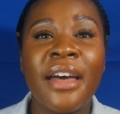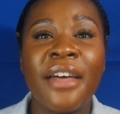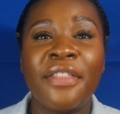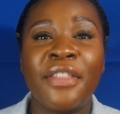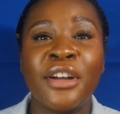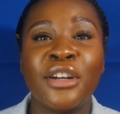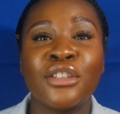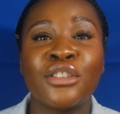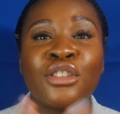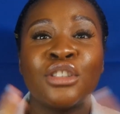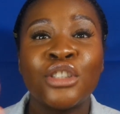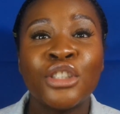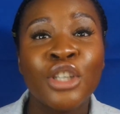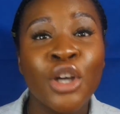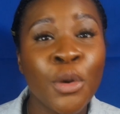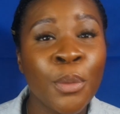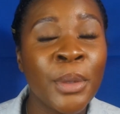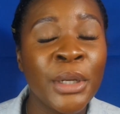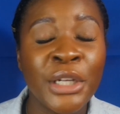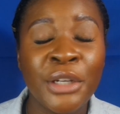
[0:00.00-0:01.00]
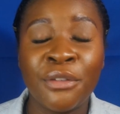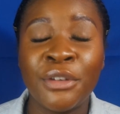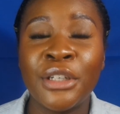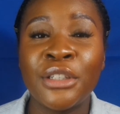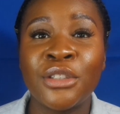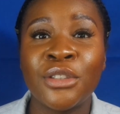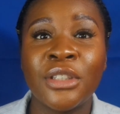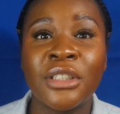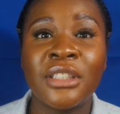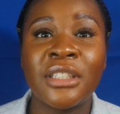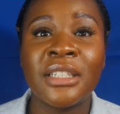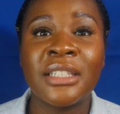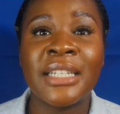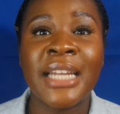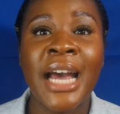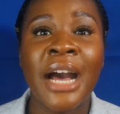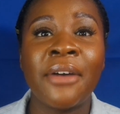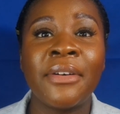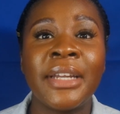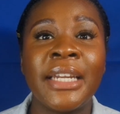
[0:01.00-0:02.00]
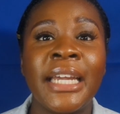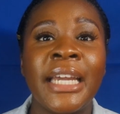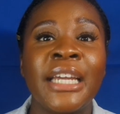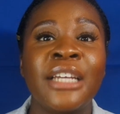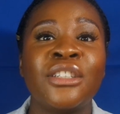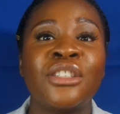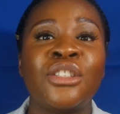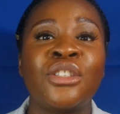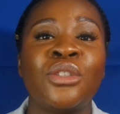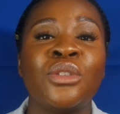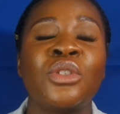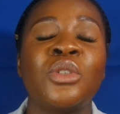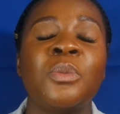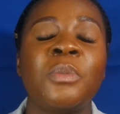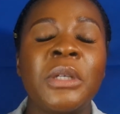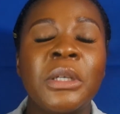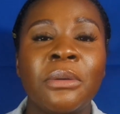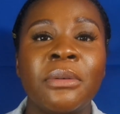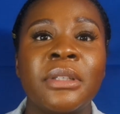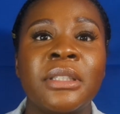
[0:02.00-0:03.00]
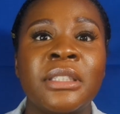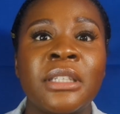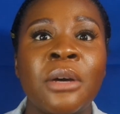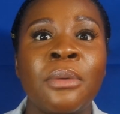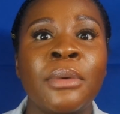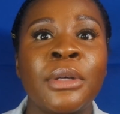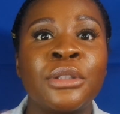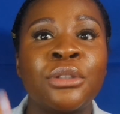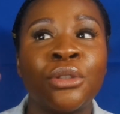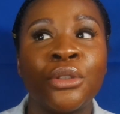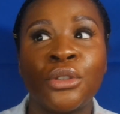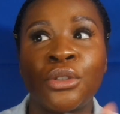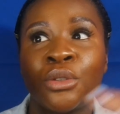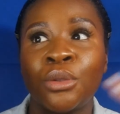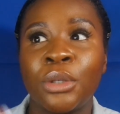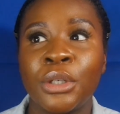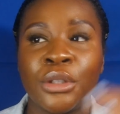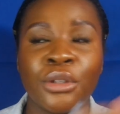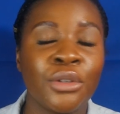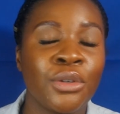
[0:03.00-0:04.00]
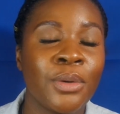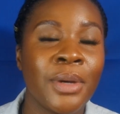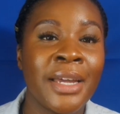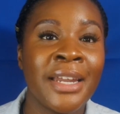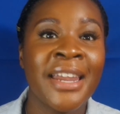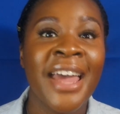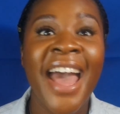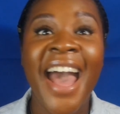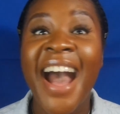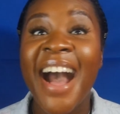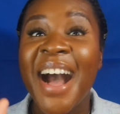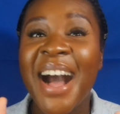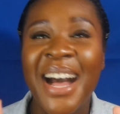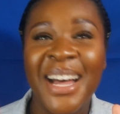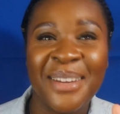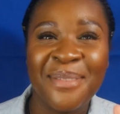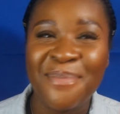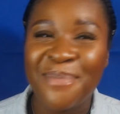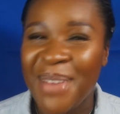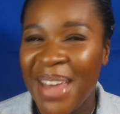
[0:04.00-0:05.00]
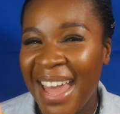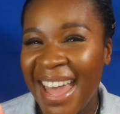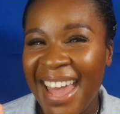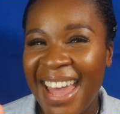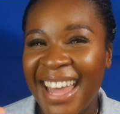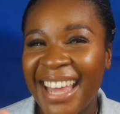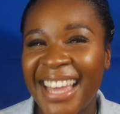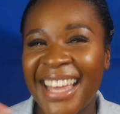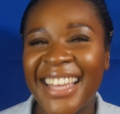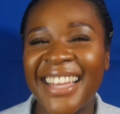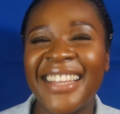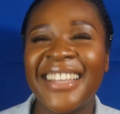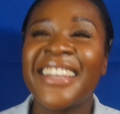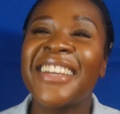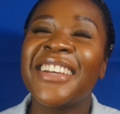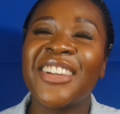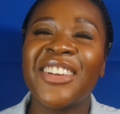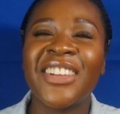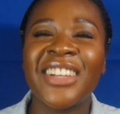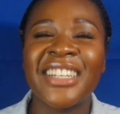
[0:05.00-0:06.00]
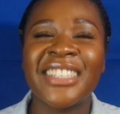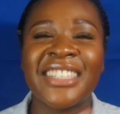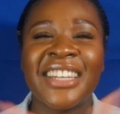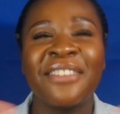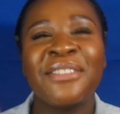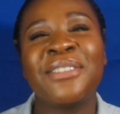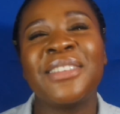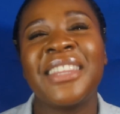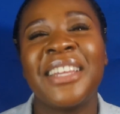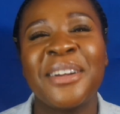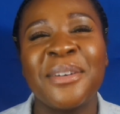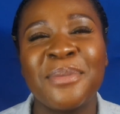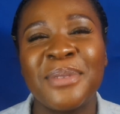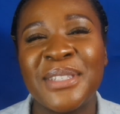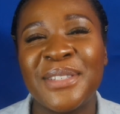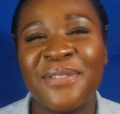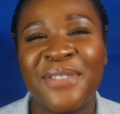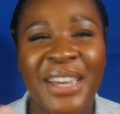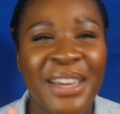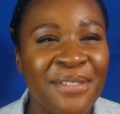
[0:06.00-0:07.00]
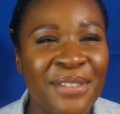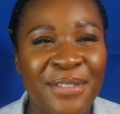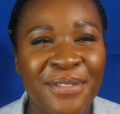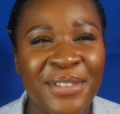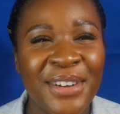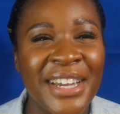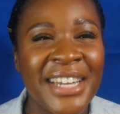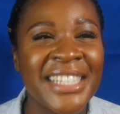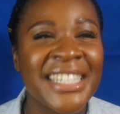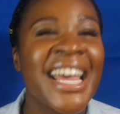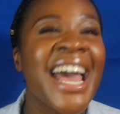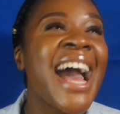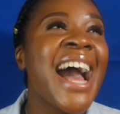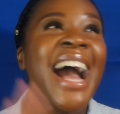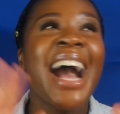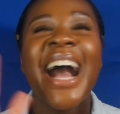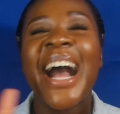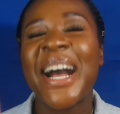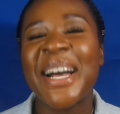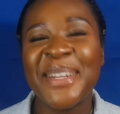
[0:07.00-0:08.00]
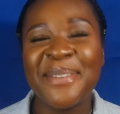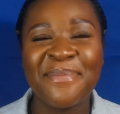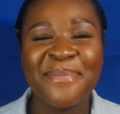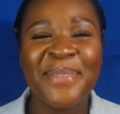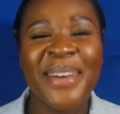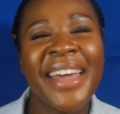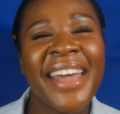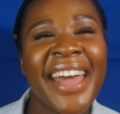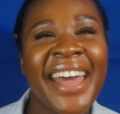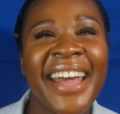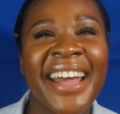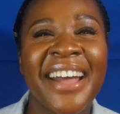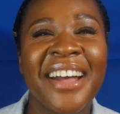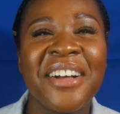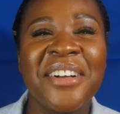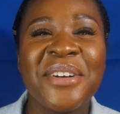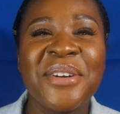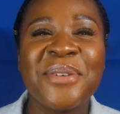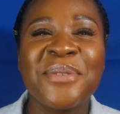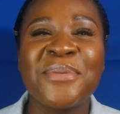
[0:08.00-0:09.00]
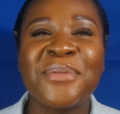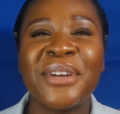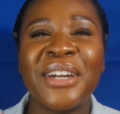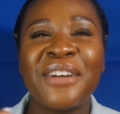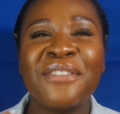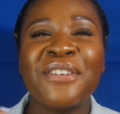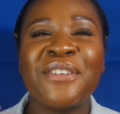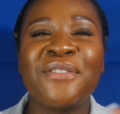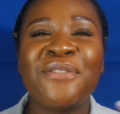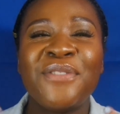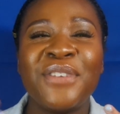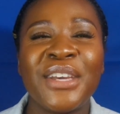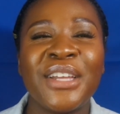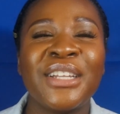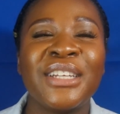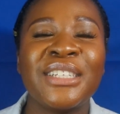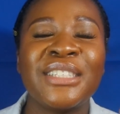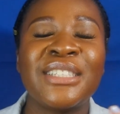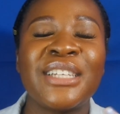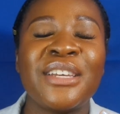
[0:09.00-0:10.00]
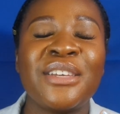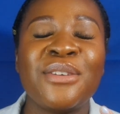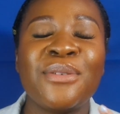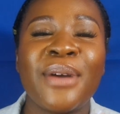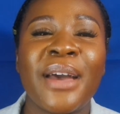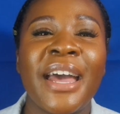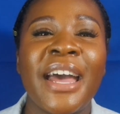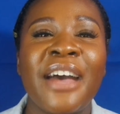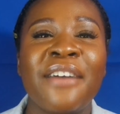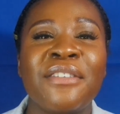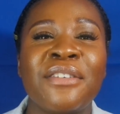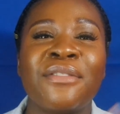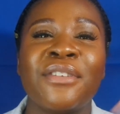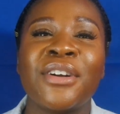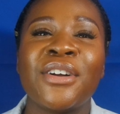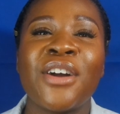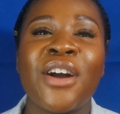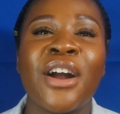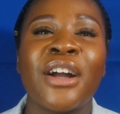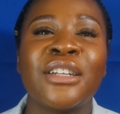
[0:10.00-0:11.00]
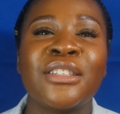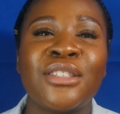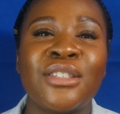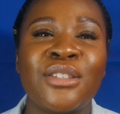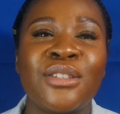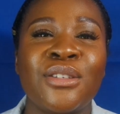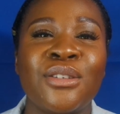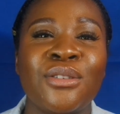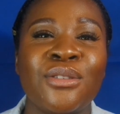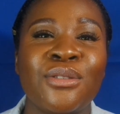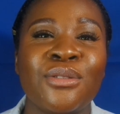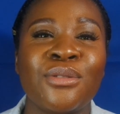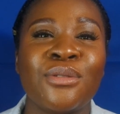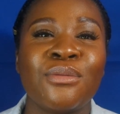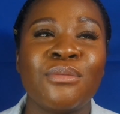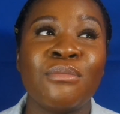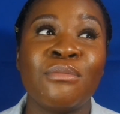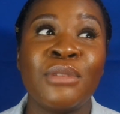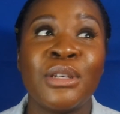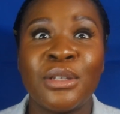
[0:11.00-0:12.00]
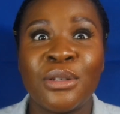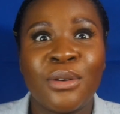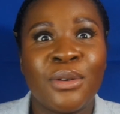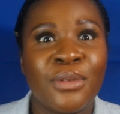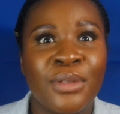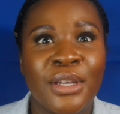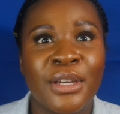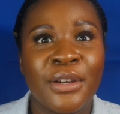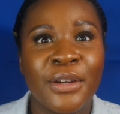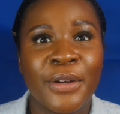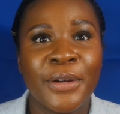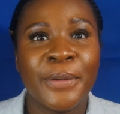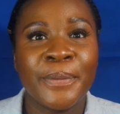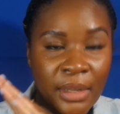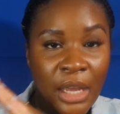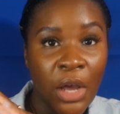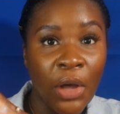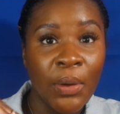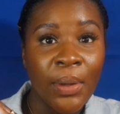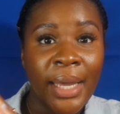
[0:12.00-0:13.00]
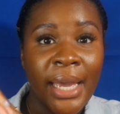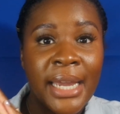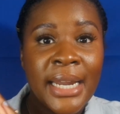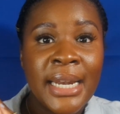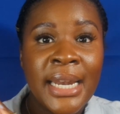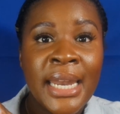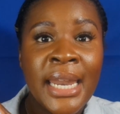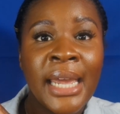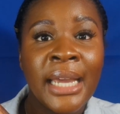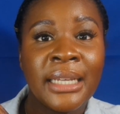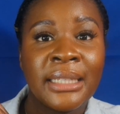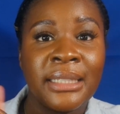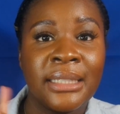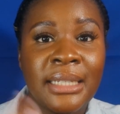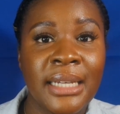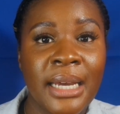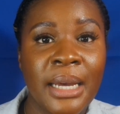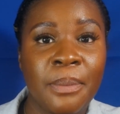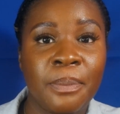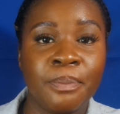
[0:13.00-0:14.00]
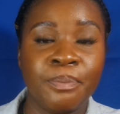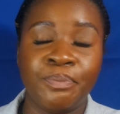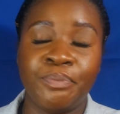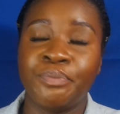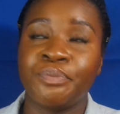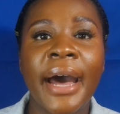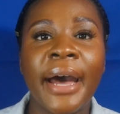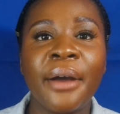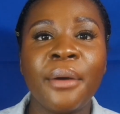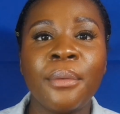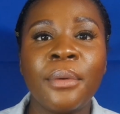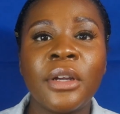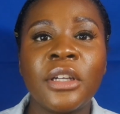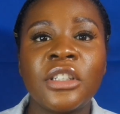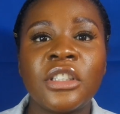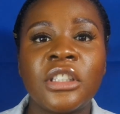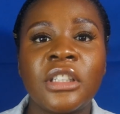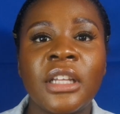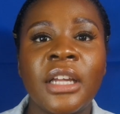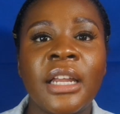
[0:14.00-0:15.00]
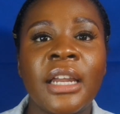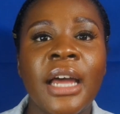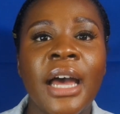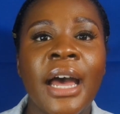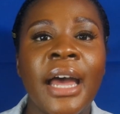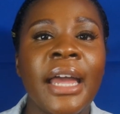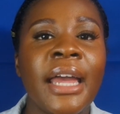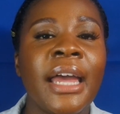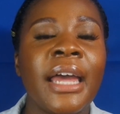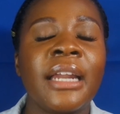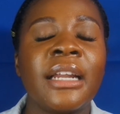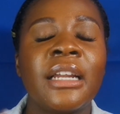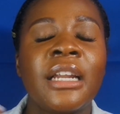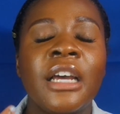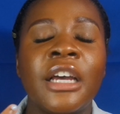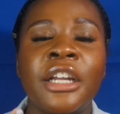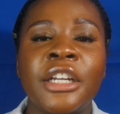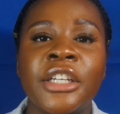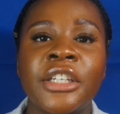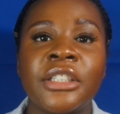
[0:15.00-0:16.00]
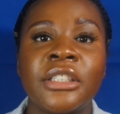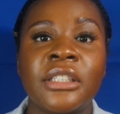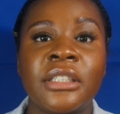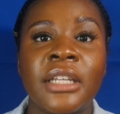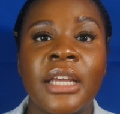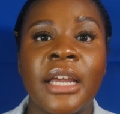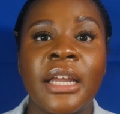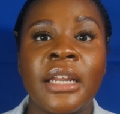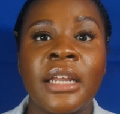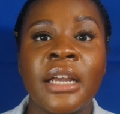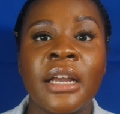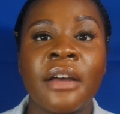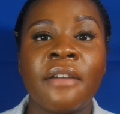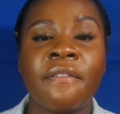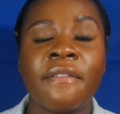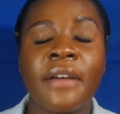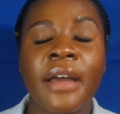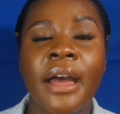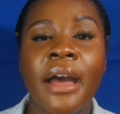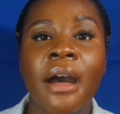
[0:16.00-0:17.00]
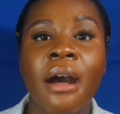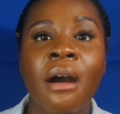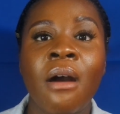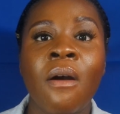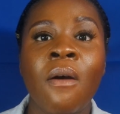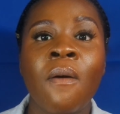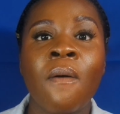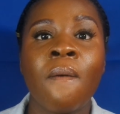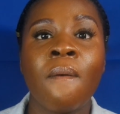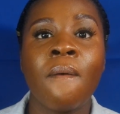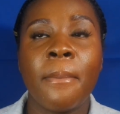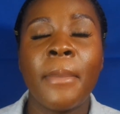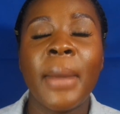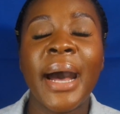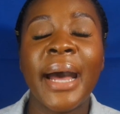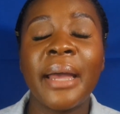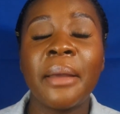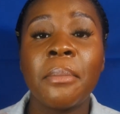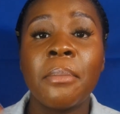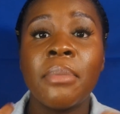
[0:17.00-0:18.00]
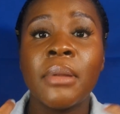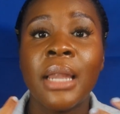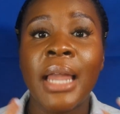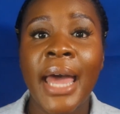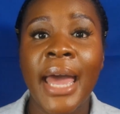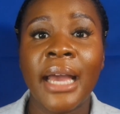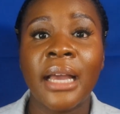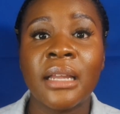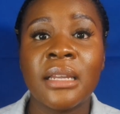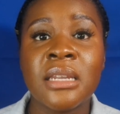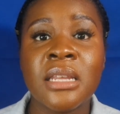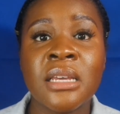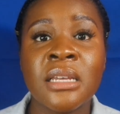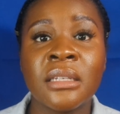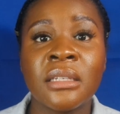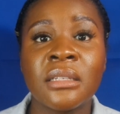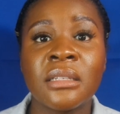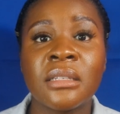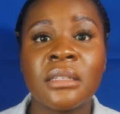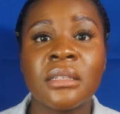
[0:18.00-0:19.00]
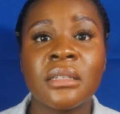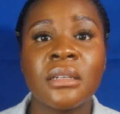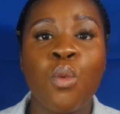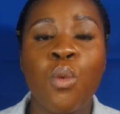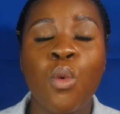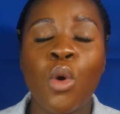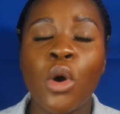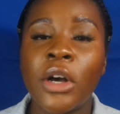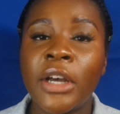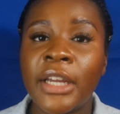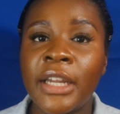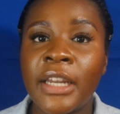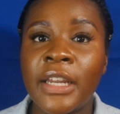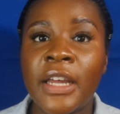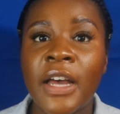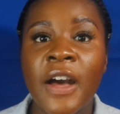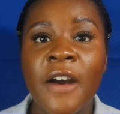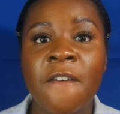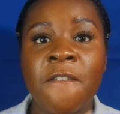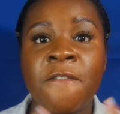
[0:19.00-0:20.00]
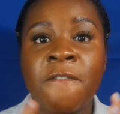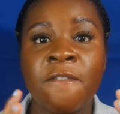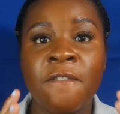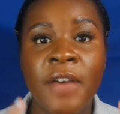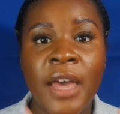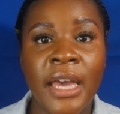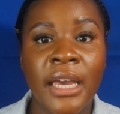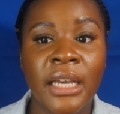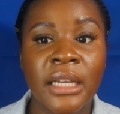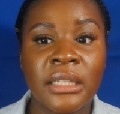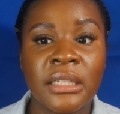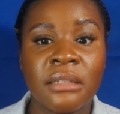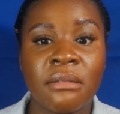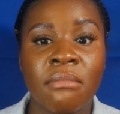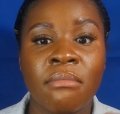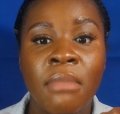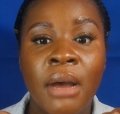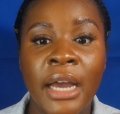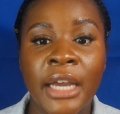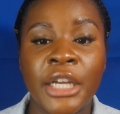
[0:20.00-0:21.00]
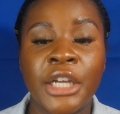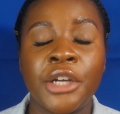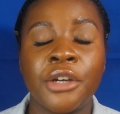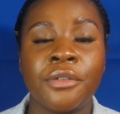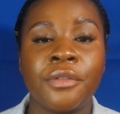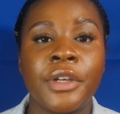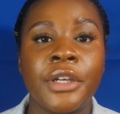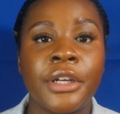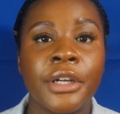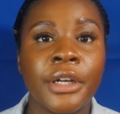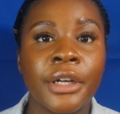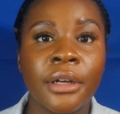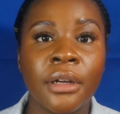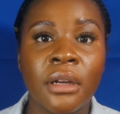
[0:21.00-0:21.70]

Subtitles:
There are so many resources nowadays to speak with someone, to sort through and unpack, that's every therapist's favorite phrase, unpack whatever feelings that you have in regards to musical theater. Okay, next up, I wish that I had an understanding of how my blackness would affect my career.